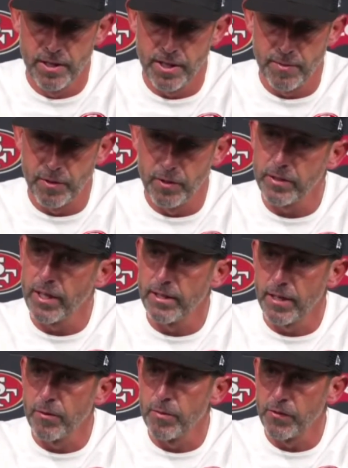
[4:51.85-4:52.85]
And it looked like
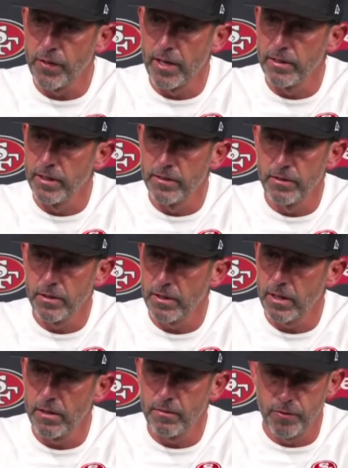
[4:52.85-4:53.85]
that from the sidelines. I
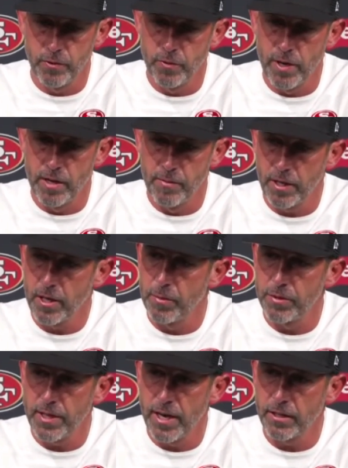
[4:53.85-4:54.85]
thought he flew around, made a
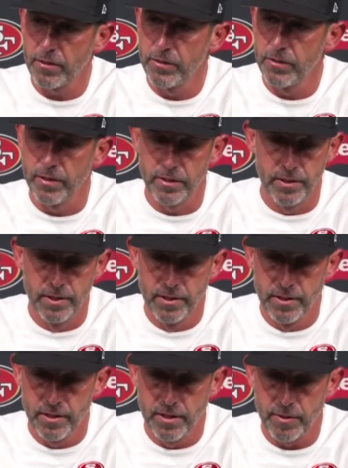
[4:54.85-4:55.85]
couple tackles. And
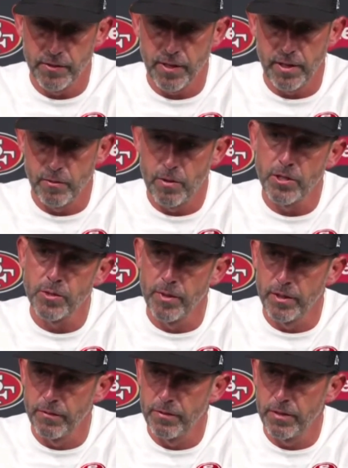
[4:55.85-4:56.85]
I'm excited to watch him
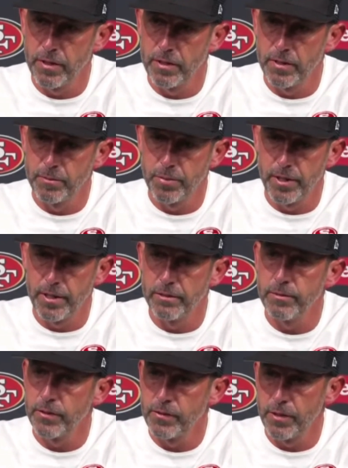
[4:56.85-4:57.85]
on the plane
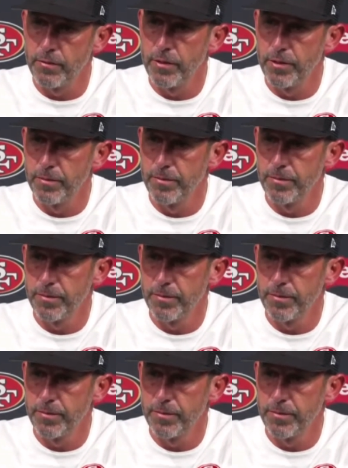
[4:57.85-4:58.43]
when I see the film.